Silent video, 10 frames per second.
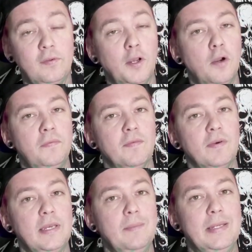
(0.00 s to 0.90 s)
to go if you ever
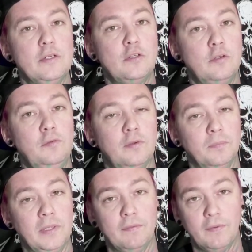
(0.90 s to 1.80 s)
need me to shoot
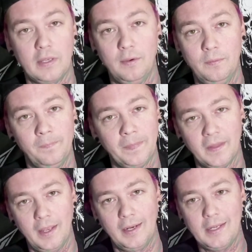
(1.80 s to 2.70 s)
something for you.
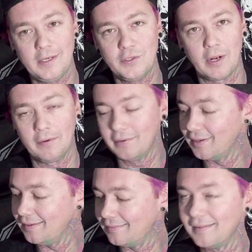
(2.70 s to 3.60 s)
Any genre
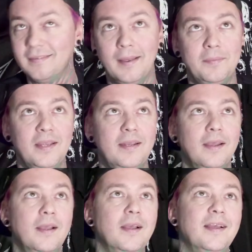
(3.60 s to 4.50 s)
is accepted.
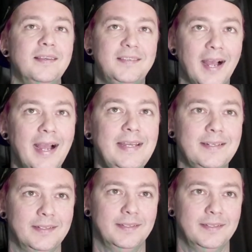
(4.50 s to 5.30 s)
Titan!